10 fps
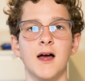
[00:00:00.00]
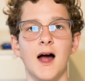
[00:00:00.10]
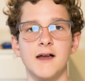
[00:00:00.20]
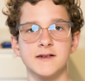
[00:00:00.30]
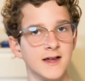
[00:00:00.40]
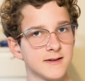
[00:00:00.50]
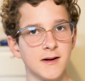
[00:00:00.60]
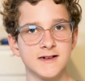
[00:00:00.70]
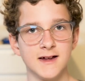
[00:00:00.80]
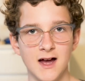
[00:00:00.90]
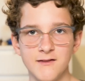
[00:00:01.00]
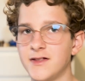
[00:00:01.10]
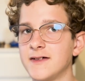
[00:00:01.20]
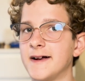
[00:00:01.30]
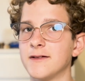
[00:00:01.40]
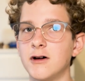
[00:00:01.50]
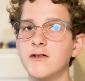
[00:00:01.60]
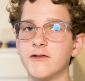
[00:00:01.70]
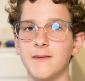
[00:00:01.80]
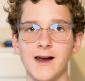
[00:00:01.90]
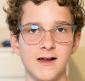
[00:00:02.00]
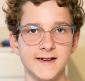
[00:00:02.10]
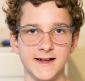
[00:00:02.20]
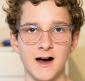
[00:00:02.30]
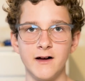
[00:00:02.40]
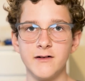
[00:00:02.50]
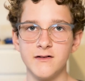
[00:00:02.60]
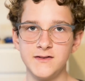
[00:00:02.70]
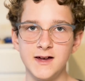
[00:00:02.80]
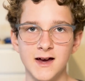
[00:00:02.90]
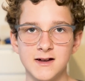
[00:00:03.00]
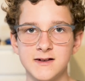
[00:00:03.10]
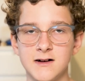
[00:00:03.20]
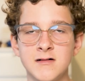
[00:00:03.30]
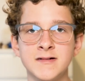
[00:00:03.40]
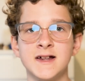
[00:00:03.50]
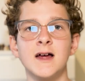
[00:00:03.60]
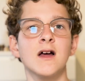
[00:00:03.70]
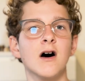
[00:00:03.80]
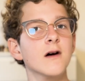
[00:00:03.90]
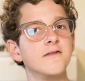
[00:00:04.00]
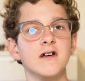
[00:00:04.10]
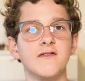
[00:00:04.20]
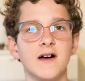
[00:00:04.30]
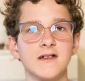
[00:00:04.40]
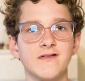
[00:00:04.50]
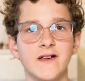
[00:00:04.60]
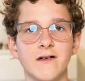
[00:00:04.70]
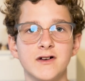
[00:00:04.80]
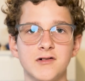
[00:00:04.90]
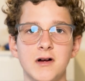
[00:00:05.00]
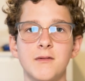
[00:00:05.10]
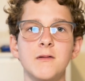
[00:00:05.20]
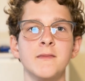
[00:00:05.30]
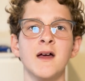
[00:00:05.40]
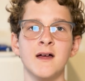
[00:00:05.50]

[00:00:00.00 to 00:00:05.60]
And that's basically everything that I learned from analyzing 100 of Yiheng's solves. Hopefully you found this video enjoyable.